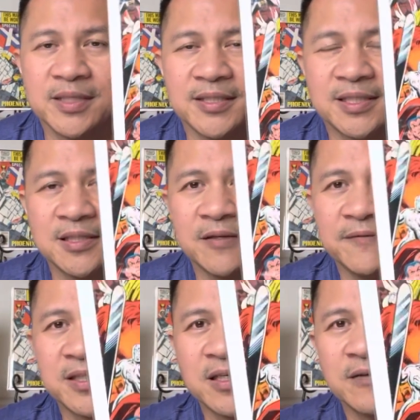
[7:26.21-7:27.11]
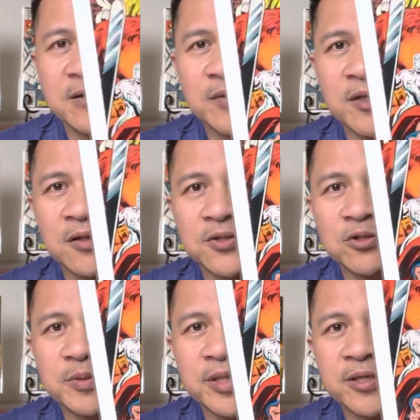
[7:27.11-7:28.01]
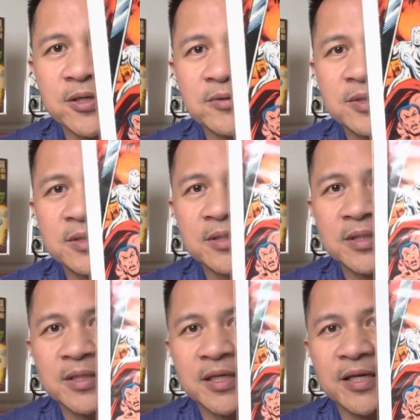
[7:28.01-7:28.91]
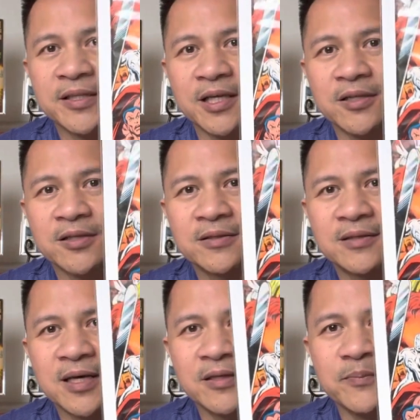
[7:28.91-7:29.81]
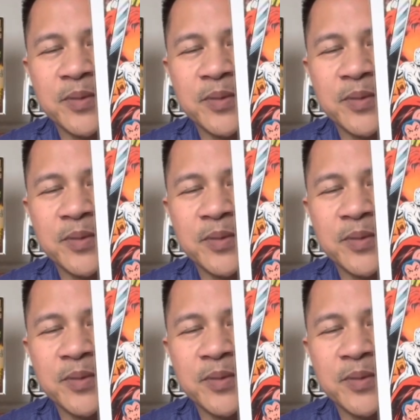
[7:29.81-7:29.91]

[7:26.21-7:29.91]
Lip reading: I just love this cover with all the superheroes, and they look kind of